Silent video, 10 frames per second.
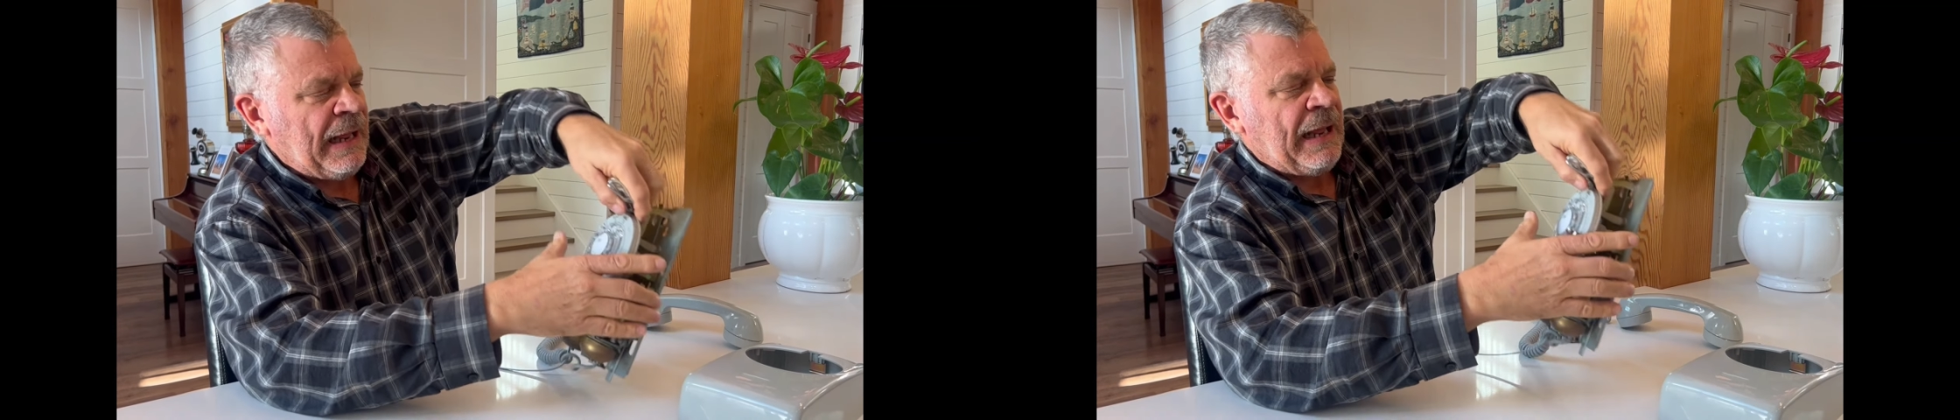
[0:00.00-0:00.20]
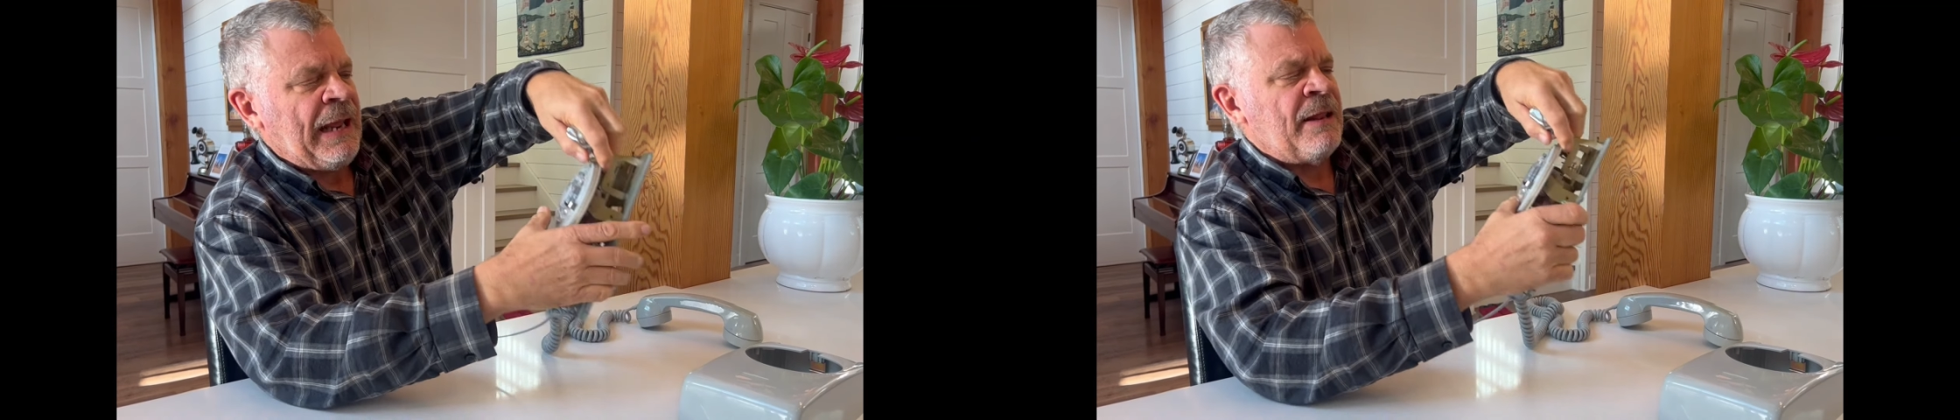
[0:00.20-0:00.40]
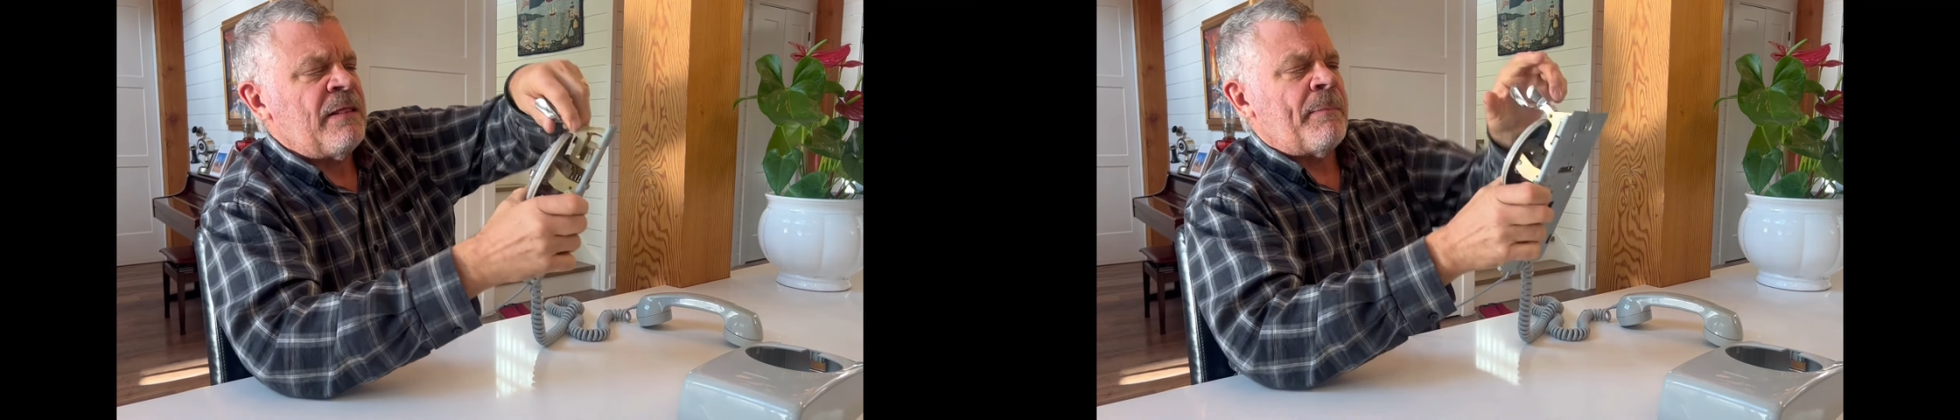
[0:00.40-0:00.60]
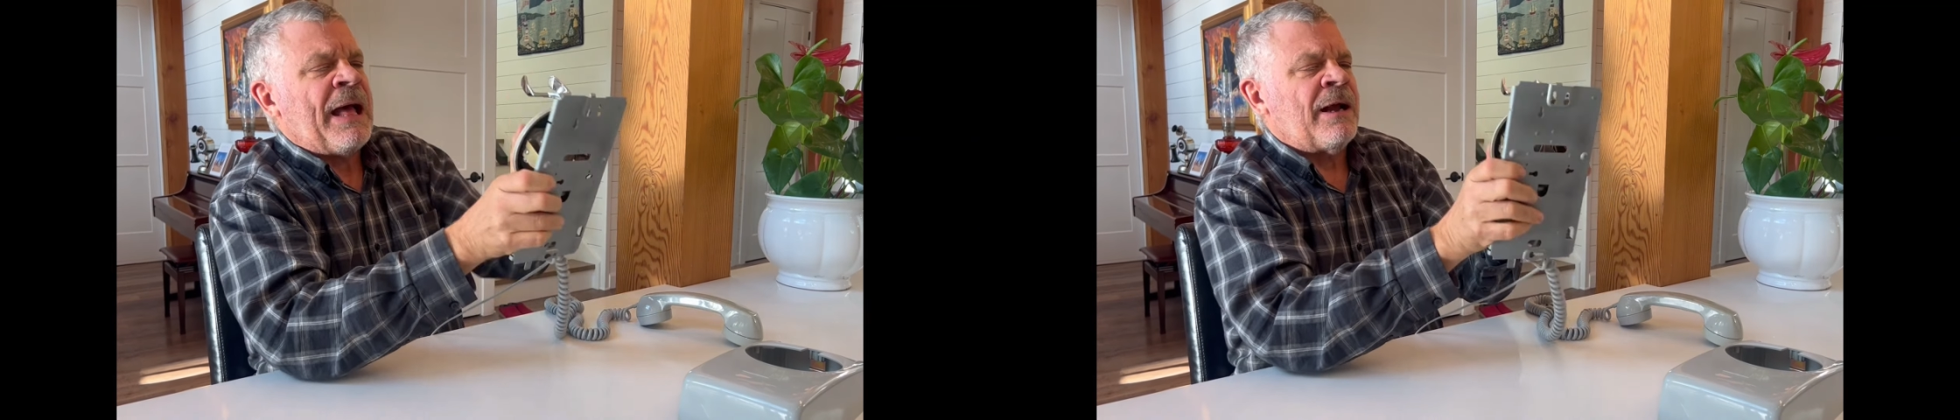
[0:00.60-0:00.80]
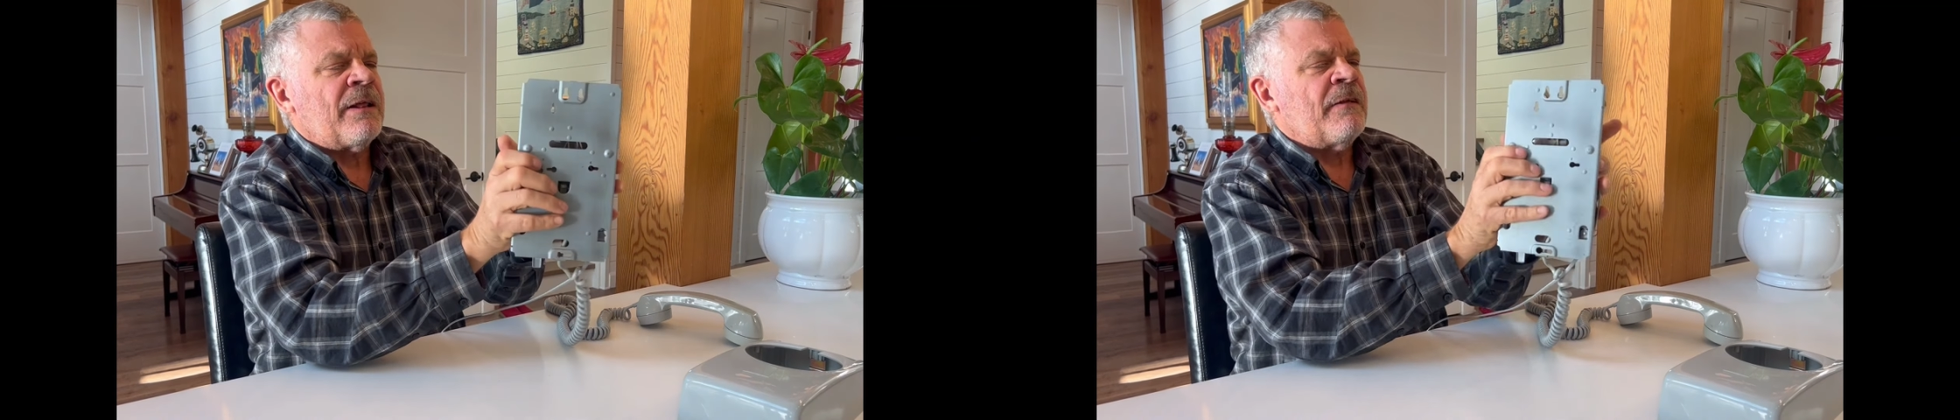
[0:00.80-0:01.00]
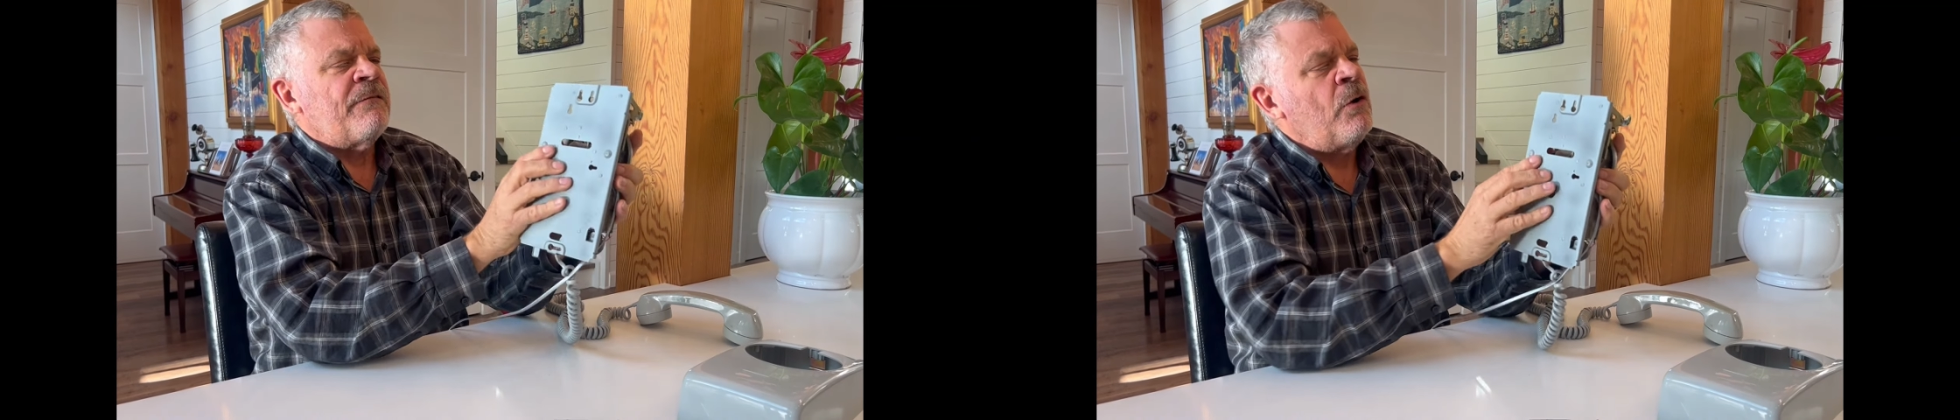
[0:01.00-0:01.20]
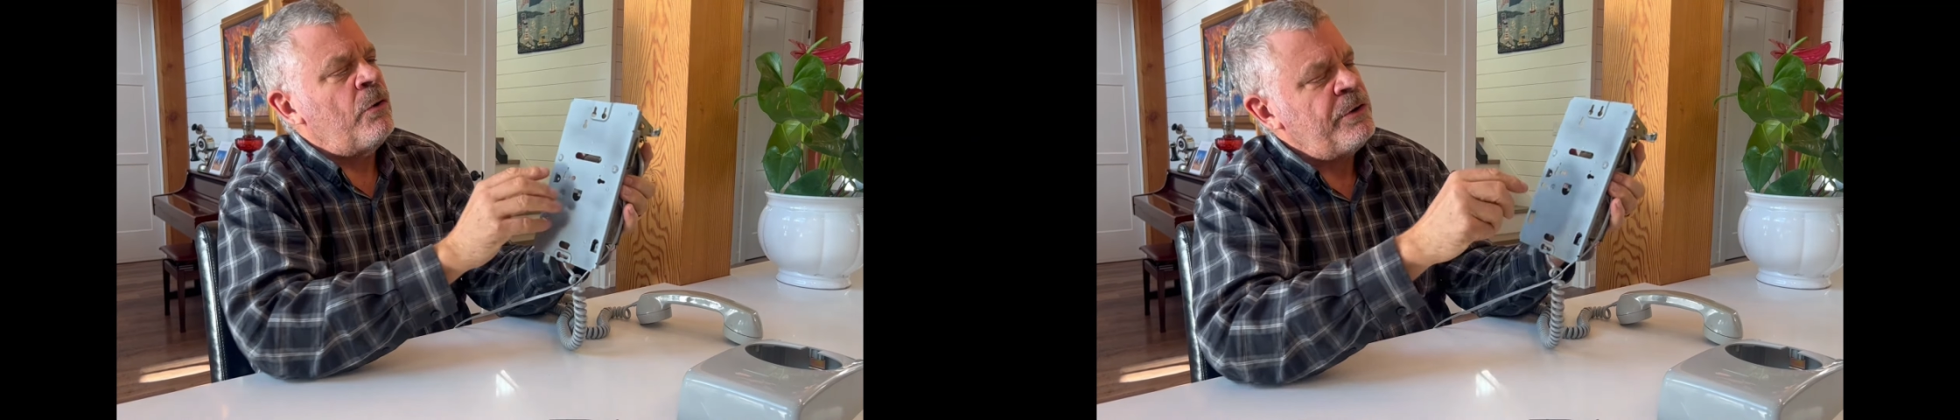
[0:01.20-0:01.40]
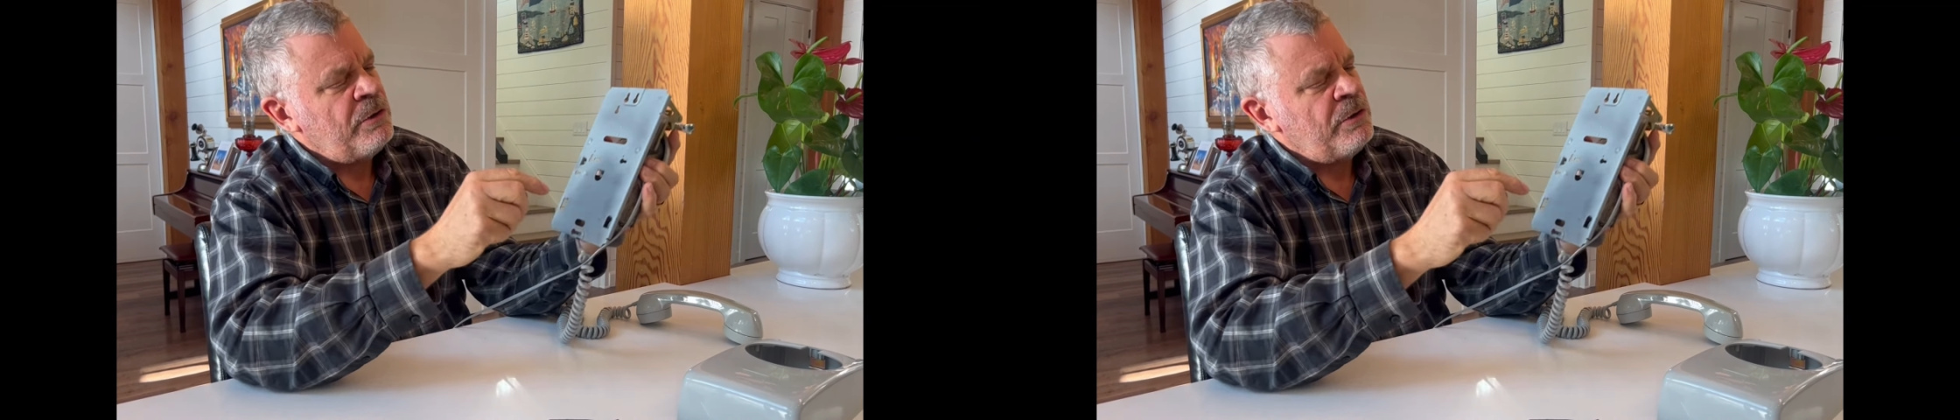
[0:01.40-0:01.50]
in the back of the phone,